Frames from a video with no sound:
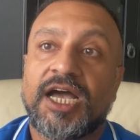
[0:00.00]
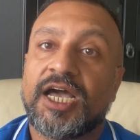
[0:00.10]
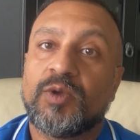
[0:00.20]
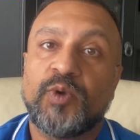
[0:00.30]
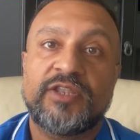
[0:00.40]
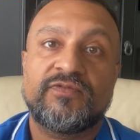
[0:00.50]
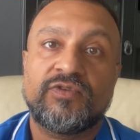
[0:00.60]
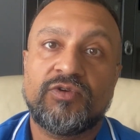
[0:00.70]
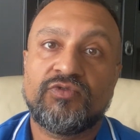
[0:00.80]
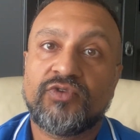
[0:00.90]
I went
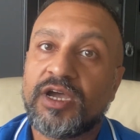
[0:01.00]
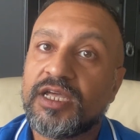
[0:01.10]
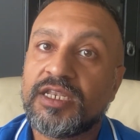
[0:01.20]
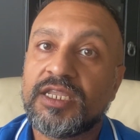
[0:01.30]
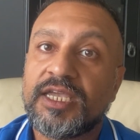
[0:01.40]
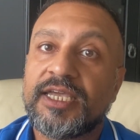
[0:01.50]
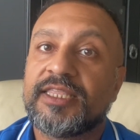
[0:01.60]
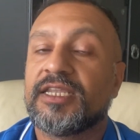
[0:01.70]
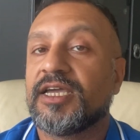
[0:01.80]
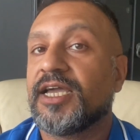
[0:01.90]
for a run,
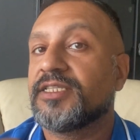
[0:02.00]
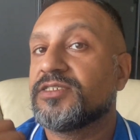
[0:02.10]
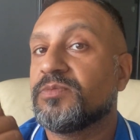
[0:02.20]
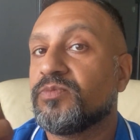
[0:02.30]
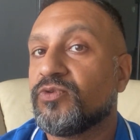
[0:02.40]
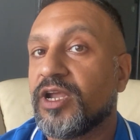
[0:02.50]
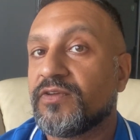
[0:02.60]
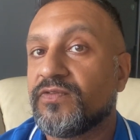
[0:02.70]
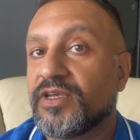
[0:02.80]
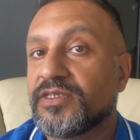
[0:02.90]
then I had some
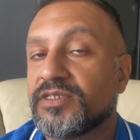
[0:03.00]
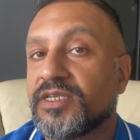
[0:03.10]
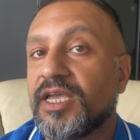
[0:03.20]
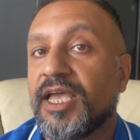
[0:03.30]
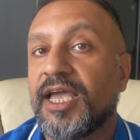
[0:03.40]
breakfast,